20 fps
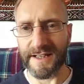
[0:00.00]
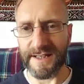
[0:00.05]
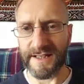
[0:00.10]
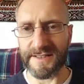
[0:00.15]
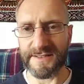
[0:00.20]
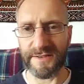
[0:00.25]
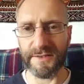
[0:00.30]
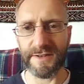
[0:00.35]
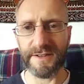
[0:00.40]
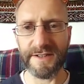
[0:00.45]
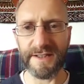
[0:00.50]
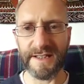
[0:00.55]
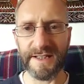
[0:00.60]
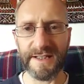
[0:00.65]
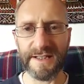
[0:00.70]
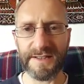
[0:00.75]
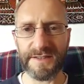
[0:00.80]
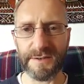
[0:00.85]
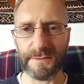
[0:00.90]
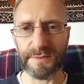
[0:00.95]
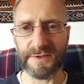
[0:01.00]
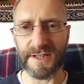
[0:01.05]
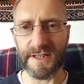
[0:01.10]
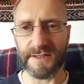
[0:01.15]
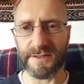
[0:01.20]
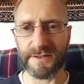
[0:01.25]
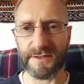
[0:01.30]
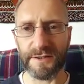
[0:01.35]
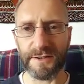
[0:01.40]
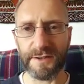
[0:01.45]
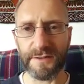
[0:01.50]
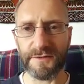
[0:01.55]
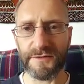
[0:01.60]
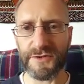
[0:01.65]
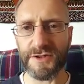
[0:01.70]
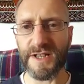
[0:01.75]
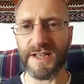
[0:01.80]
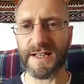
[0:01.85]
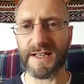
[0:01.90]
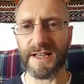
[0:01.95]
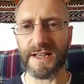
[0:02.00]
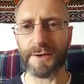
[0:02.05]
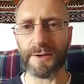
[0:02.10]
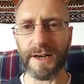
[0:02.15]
is on the subject of J.K.